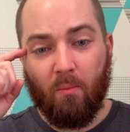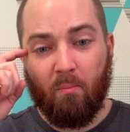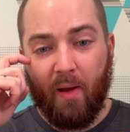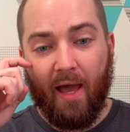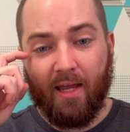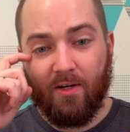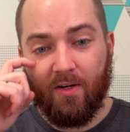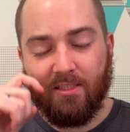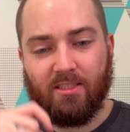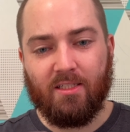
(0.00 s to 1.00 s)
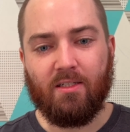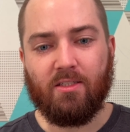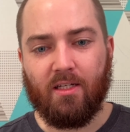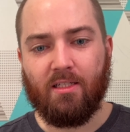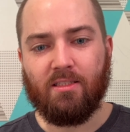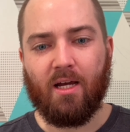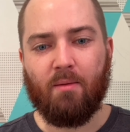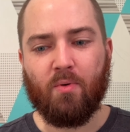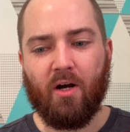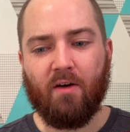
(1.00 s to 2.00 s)
back in our series on end
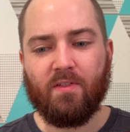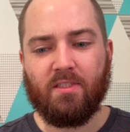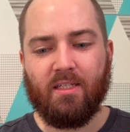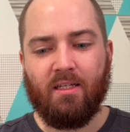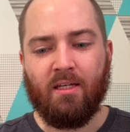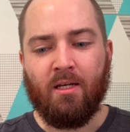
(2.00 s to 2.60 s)
time prophecy.